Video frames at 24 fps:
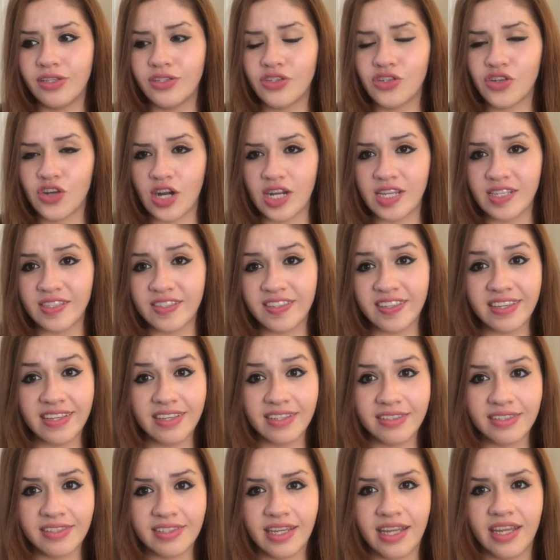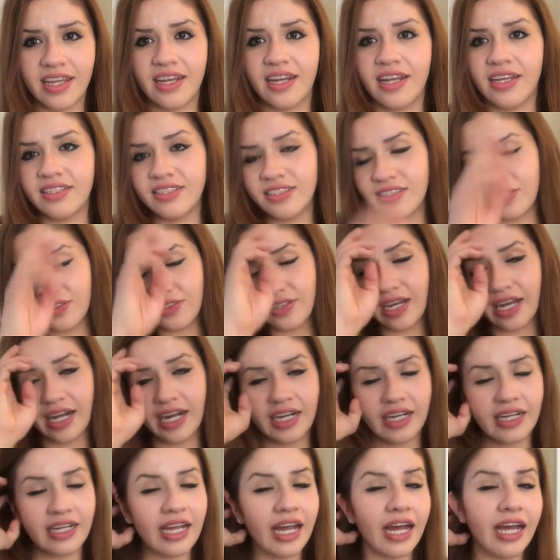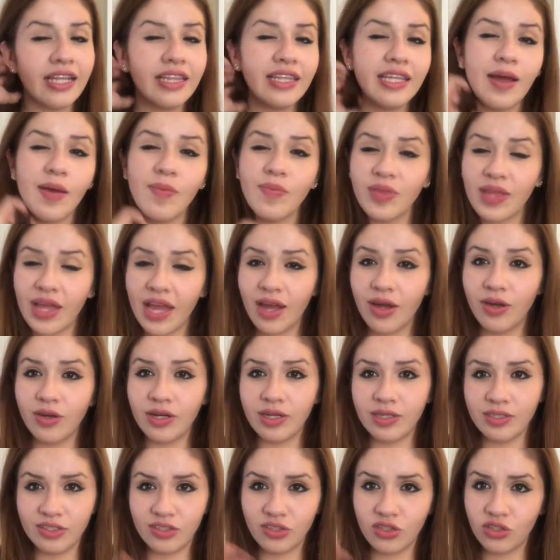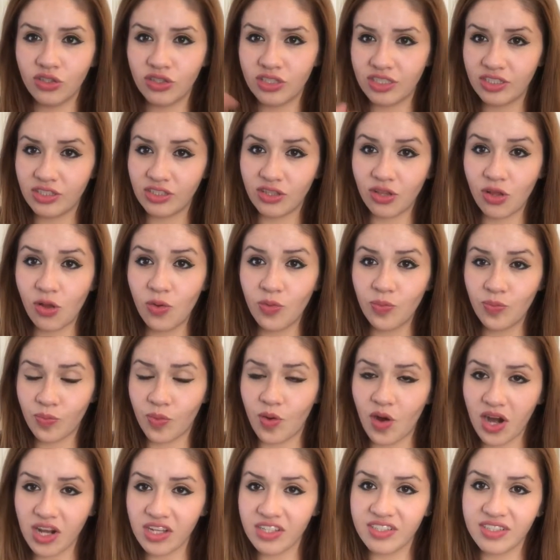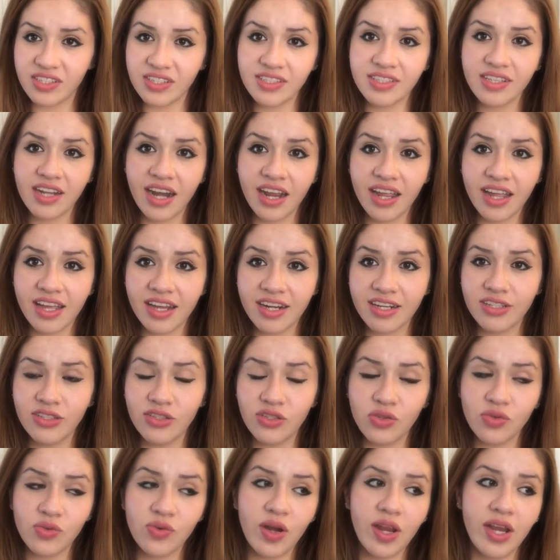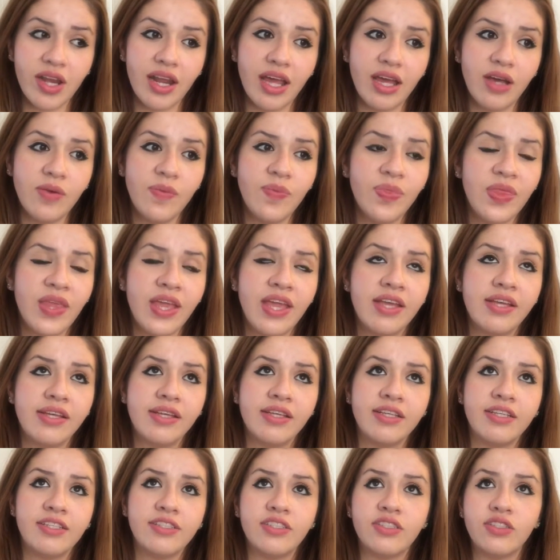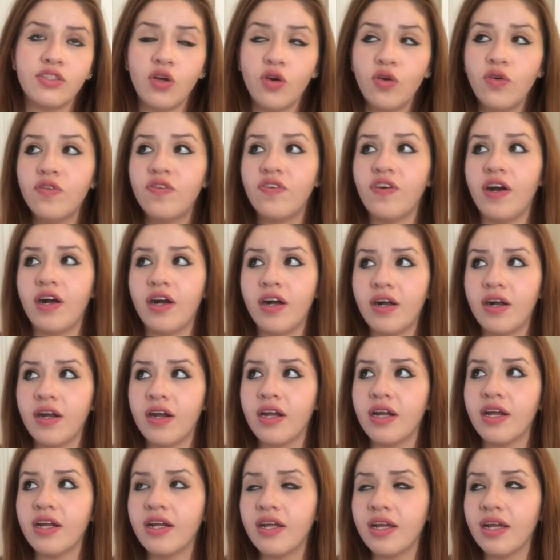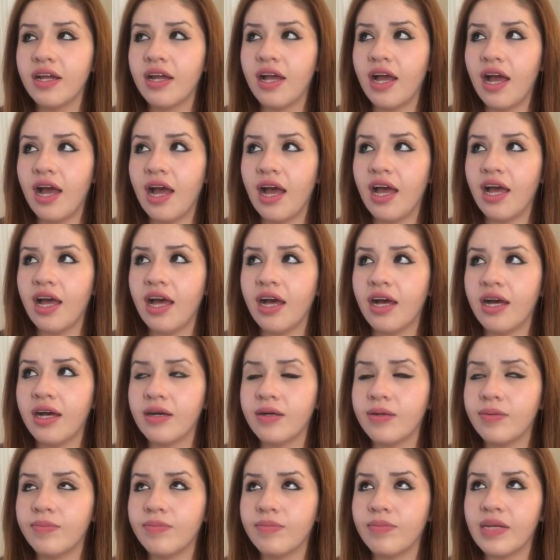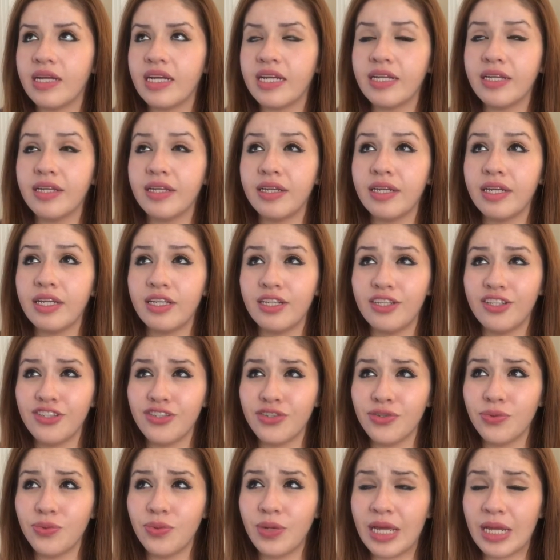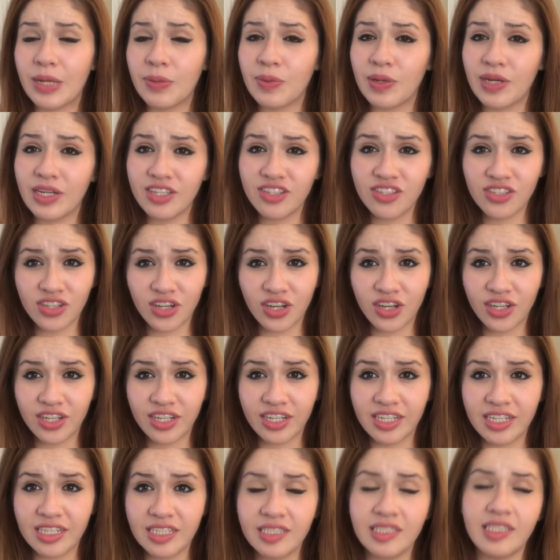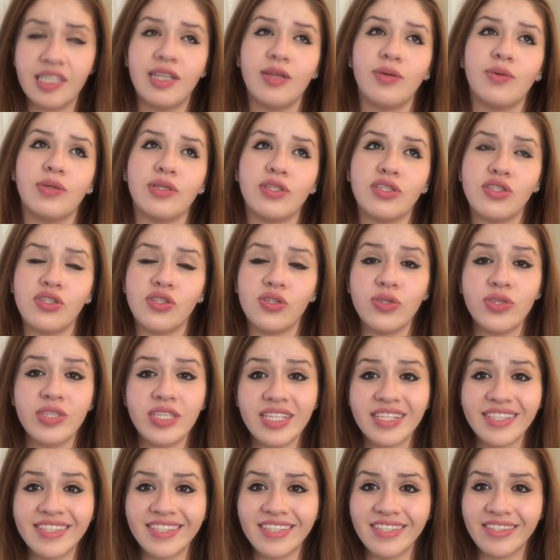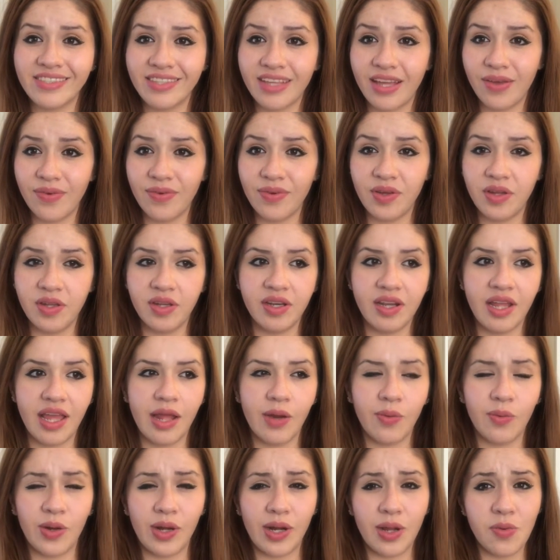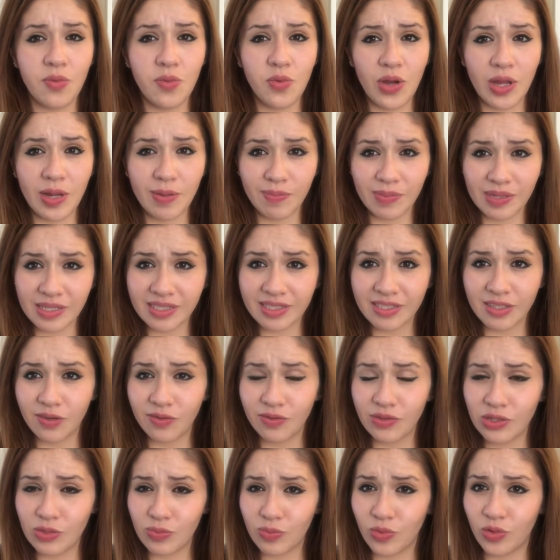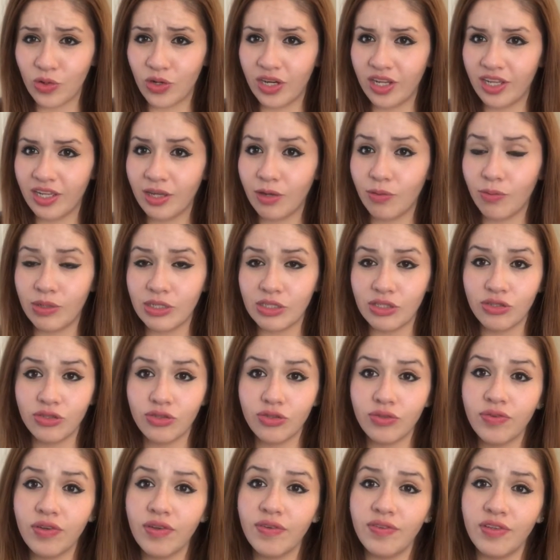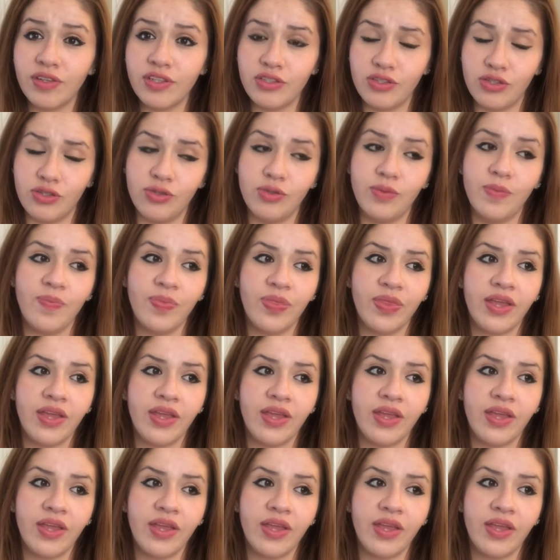dressings, and I still gotta cut them down. It's just a slow process that I gotta do right now. So far, my initial weight when I started this, it was 267, and when I weighed myself this morning it was 252.